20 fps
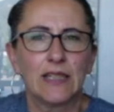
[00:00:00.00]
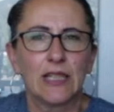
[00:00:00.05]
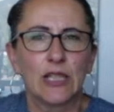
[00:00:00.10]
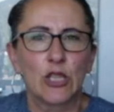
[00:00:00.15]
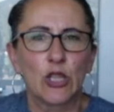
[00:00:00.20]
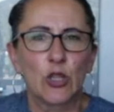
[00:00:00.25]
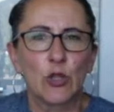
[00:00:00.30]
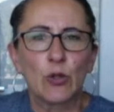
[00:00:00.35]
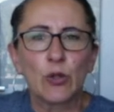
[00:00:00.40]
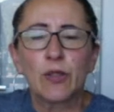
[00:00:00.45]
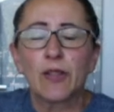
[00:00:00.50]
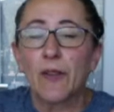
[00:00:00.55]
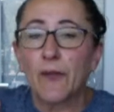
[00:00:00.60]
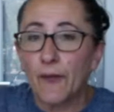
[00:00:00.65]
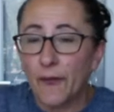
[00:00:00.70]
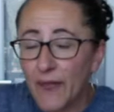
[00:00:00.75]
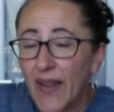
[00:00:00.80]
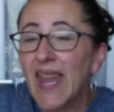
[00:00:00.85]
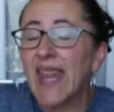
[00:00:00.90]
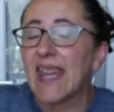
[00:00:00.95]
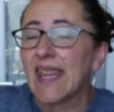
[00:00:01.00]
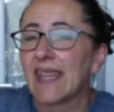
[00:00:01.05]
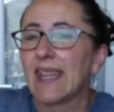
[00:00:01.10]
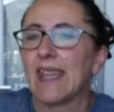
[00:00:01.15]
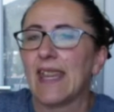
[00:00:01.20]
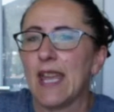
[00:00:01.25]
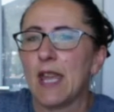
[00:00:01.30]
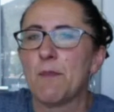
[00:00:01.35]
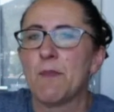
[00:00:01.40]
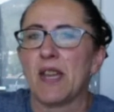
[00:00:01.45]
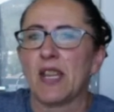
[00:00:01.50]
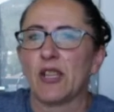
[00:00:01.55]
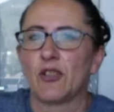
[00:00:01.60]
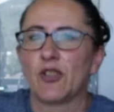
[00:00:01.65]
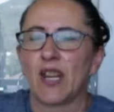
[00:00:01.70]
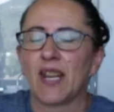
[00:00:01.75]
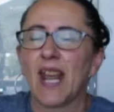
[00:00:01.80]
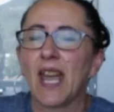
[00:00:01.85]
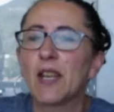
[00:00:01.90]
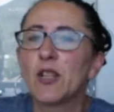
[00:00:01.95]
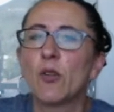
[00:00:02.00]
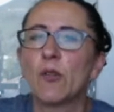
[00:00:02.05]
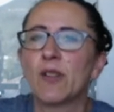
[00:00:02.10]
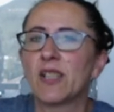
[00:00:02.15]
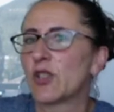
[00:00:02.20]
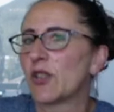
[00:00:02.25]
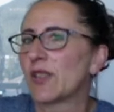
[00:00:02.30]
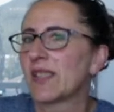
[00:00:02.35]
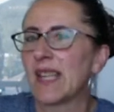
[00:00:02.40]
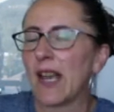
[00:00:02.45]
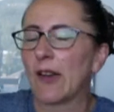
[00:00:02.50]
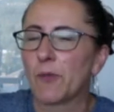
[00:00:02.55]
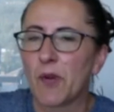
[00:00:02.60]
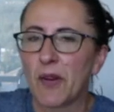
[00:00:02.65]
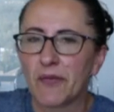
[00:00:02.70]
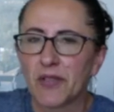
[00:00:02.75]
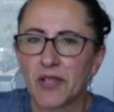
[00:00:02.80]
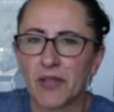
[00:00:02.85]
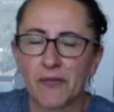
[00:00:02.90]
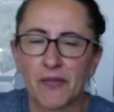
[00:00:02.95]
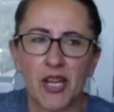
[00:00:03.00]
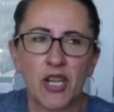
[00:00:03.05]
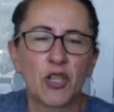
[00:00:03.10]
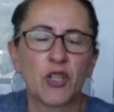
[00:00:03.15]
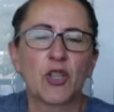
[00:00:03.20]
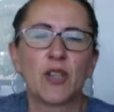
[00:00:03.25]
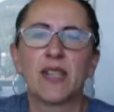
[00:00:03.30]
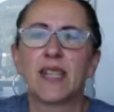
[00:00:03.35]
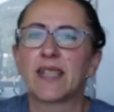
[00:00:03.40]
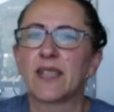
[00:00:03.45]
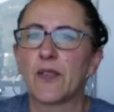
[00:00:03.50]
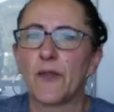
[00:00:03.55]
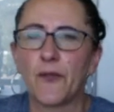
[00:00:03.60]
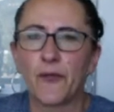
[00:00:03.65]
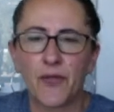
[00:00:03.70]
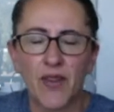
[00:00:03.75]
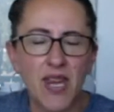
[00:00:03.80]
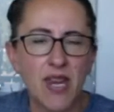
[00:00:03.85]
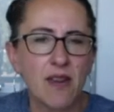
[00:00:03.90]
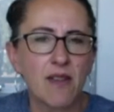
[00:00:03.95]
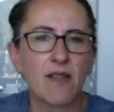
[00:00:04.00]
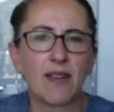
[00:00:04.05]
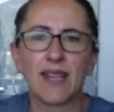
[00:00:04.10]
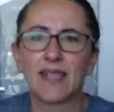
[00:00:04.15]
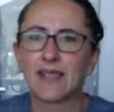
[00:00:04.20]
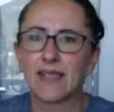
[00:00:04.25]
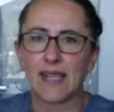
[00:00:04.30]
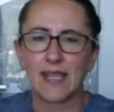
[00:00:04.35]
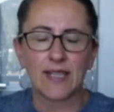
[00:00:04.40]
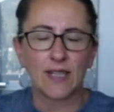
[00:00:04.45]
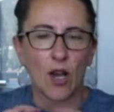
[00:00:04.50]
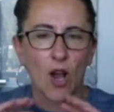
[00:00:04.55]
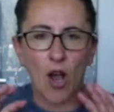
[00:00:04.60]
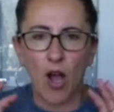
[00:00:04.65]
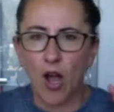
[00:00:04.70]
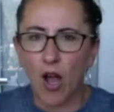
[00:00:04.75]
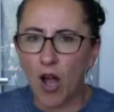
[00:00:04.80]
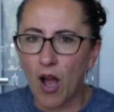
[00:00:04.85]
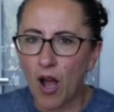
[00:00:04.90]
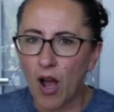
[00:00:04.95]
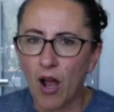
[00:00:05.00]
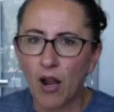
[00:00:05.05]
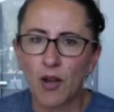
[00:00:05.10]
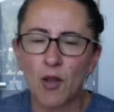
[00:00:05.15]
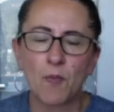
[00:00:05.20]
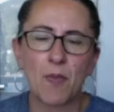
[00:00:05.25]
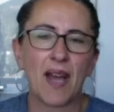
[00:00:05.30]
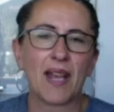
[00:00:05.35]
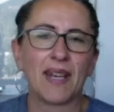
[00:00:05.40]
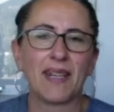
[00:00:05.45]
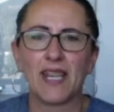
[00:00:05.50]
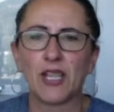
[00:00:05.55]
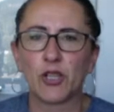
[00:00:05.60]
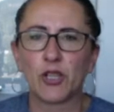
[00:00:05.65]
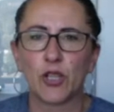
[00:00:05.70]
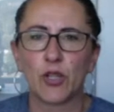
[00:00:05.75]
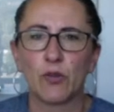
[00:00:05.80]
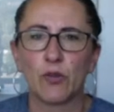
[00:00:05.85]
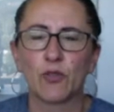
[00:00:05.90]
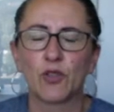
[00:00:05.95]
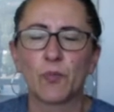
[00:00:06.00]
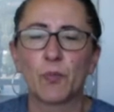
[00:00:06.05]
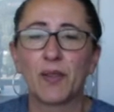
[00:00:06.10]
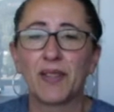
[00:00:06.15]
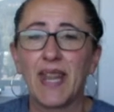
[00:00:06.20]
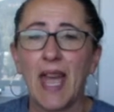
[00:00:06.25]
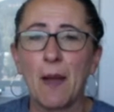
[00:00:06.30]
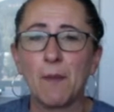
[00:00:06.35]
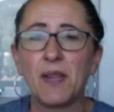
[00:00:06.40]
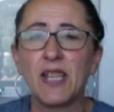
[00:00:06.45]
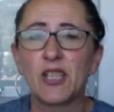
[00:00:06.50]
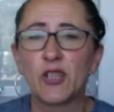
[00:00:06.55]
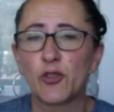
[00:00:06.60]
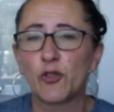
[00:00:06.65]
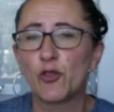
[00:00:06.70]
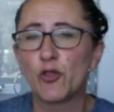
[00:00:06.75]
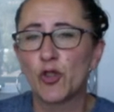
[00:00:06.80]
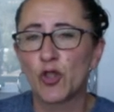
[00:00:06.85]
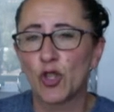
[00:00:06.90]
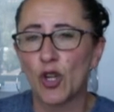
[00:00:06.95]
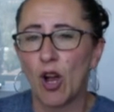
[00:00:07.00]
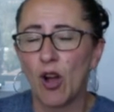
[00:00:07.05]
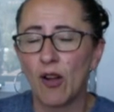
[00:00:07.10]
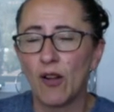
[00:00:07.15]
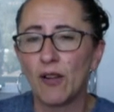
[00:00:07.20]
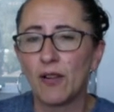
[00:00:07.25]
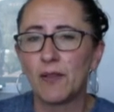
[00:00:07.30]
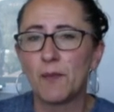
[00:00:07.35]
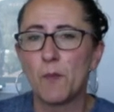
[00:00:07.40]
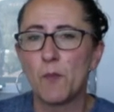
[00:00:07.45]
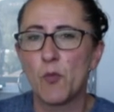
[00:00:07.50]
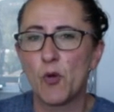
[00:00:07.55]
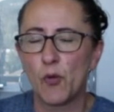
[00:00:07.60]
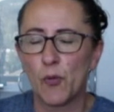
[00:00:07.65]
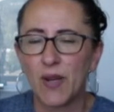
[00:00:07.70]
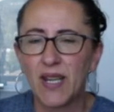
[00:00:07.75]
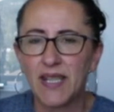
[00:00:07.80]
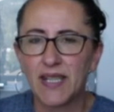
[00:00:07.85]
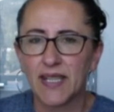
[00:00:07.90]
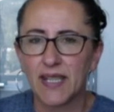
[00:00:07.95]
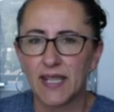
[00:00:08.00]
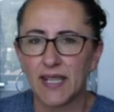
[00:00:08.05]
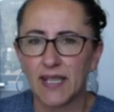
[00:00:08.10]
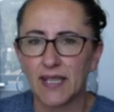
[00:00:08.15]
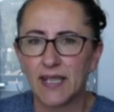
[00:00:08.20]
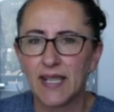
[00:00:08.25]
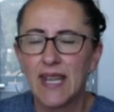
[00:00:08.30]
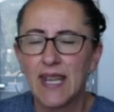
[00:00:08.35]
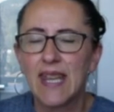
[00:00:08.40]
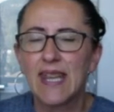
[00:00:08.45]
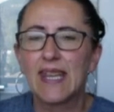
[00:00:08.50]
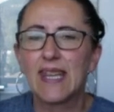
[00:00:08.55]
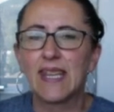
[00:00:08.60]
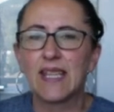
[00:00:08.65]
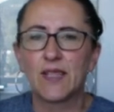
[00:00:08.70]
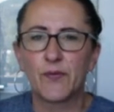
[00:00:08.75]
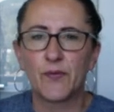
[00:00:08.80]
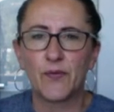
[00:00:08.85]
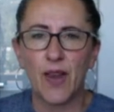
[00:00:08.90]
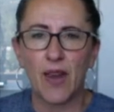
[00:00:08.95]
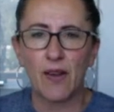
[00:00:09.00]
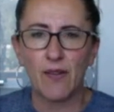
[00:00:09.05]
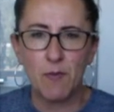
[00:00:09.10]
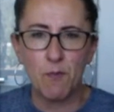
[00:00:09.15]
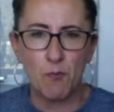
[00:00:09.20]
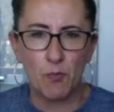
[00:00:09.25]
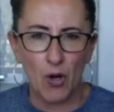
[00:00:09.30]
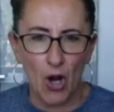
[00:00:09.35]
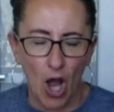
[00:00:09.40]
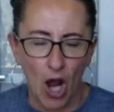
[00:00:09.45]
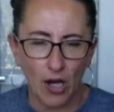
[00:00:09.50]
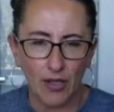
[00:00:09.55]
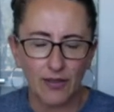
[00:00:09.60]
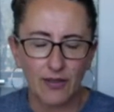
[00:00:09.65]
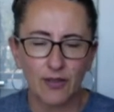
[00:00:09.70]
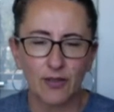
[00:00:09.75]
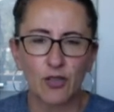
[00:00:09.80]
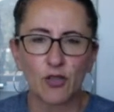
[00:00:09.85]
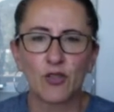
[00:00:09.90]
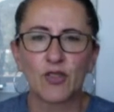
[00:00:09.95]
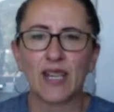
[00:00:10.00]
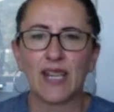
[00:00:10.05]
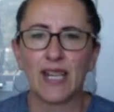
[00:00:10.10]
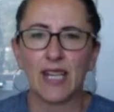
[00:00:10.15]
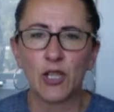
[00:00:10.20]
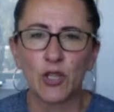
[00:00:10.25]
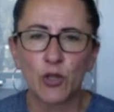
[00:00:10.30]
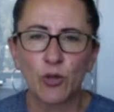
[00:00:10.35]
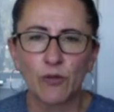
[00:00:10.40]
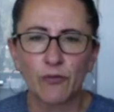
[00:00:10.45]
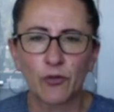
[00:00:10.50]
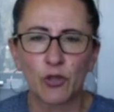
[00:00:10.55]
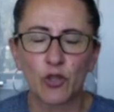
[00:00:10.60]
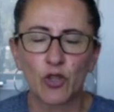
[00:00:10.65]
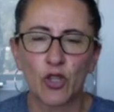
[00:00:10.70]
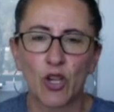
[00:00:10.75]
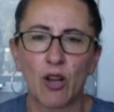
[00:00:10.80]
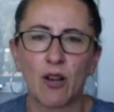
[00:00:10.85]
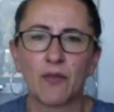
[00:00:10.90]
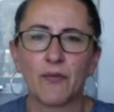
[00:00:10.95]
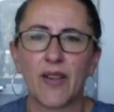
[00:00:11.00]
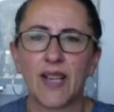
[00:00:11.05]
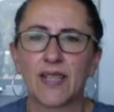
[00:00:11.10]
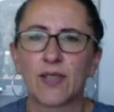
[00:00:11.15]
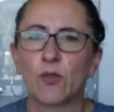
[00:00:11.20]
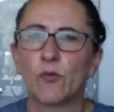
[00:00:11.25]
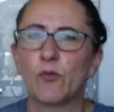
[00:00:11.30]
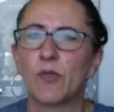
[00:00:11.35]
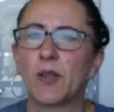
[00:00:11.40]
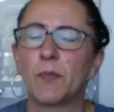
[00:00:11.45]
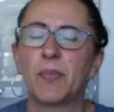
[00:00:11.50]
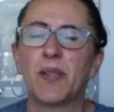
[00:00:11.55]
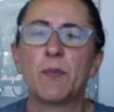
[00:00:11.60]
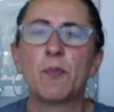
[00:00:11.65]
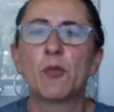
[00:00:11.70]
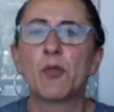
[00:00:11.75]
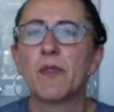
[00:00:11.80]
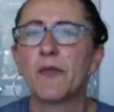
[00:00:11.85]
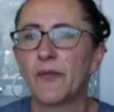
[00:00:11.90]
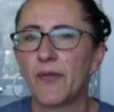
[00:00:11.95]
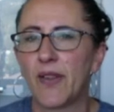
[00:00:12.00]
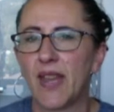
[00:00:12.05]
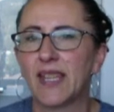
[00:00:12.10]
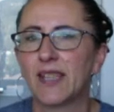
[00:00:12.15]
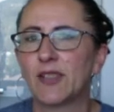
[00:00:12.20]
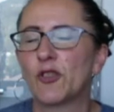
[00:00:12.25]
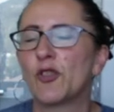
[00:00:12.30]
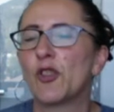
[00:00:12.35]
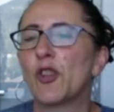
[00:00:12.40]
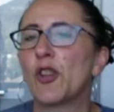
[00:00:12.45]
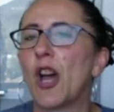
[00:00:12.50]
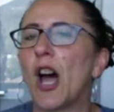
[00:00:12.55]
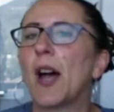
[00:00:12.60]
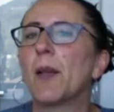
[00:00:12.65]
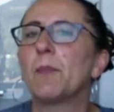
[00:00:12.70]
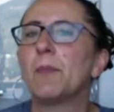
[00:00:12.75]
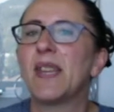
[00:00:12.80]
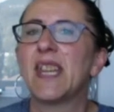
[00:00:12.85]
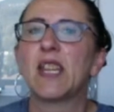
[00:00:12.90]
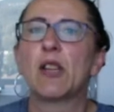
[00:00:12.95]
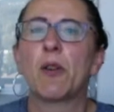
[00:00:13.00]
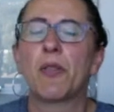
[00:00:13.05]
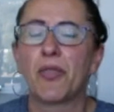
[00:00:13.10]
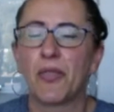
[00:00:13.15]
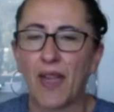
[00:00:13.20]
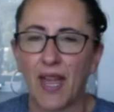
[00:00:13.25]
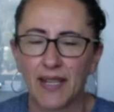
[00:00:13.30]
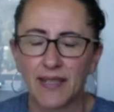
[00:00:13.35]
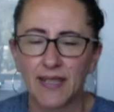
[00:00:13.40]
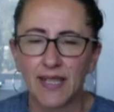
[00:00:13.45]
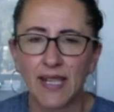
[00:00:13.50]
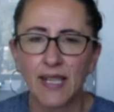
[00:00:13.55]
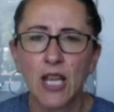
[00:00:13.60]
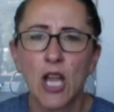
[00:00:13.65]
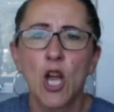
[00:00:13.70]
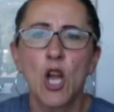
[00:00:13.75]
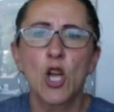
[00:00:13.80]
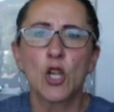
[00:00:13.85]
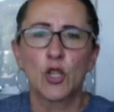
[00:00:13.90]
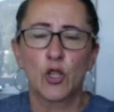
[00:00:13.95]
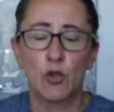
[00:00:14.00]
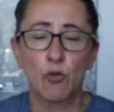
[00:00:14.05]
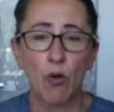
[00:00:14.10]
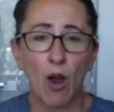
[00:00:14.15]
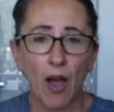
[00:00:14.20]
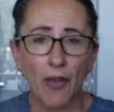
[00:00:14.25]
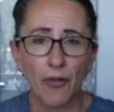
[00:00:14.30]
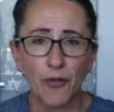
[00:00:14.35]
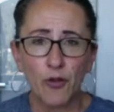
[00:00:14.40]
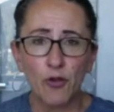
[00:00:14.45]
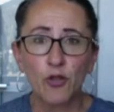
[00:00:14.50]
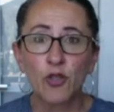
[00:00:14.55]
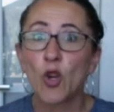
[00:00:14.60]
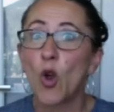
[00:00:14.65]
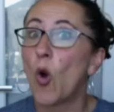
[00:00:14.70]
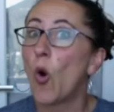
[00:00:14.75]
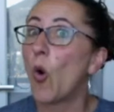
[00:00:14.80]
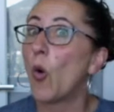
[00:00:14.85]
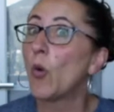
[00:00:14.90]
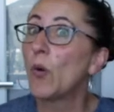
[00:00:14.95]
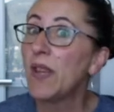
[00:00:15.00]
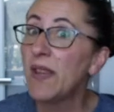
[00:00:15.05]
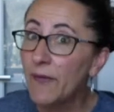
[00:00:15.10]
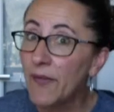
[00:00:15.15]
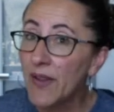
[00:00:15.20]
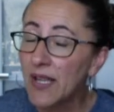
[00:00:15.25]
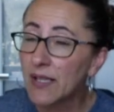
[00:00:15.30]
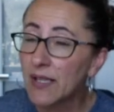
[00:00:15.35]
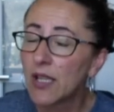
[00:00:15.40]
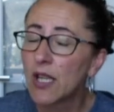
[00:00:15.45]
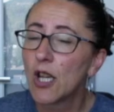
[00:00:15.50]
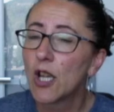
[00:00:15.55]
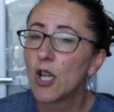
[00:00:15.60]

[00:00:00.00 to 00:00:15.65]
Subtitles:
to do the fake image. And I know it's a self-preservation, it's a fear, it's all about issues. But that means the Chong Meridian is very blocked. There's issue of the Chong vessel when people are fake and are not being authentic to others or even